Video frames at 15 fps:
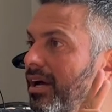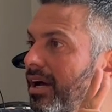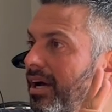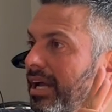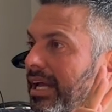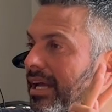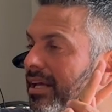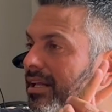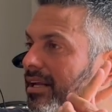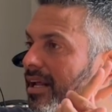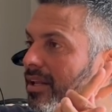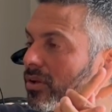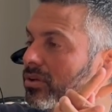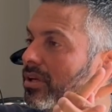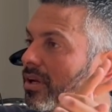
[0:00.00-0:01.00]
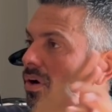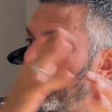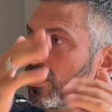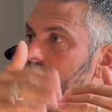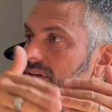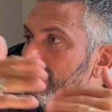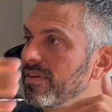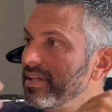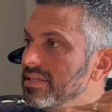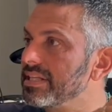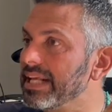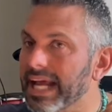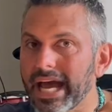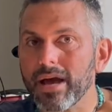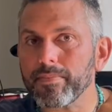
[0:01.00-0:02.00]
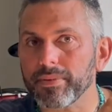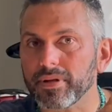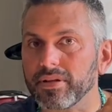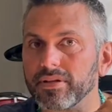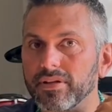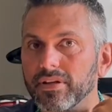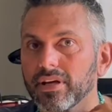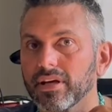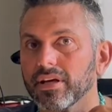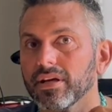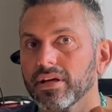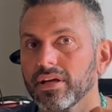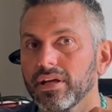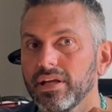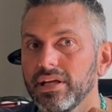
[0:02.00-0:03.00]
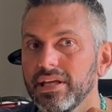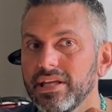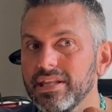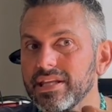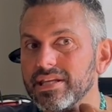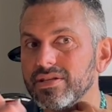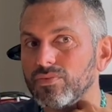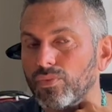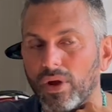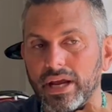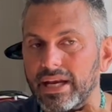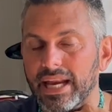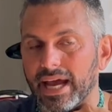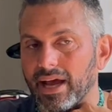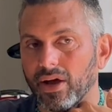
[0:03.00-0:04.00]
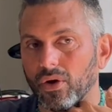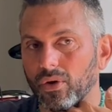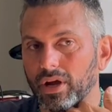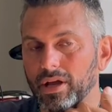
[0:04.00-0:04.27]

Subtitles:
And I look at all the events that happened in this right now.